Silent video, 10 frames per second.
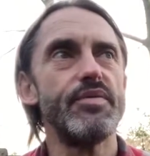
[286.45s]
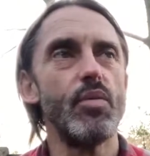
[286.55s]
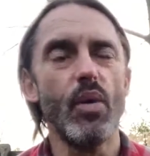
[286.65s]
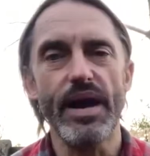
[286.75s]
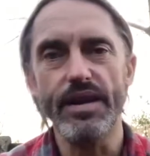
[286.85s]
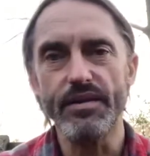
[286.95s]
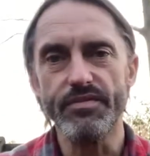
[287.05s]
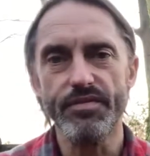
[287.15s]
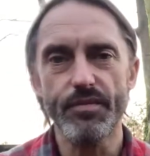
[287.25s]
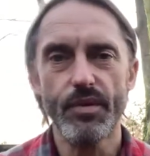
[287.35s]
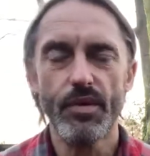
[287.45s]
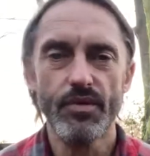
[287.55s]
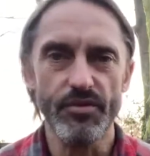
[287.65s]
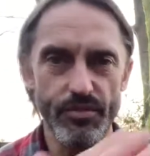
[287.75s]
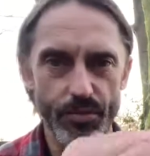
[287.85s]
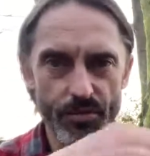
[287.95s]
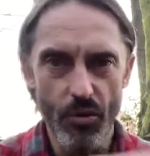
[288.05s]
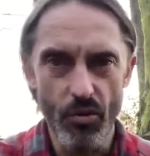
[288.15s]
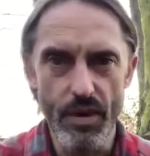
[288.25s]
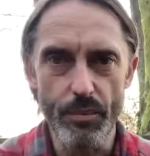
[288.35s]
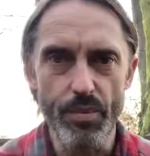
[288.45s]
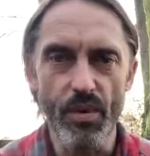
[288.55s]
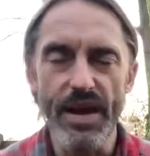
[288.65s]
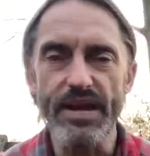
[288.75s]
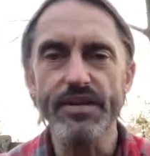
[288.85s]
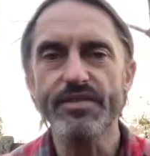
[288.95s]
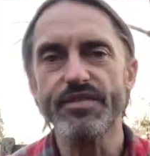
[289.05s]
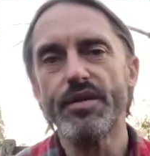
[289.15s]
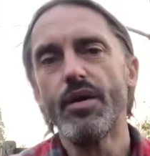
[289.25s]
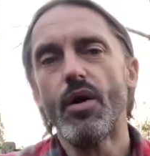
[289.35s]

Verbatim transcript: the wave just before it breaks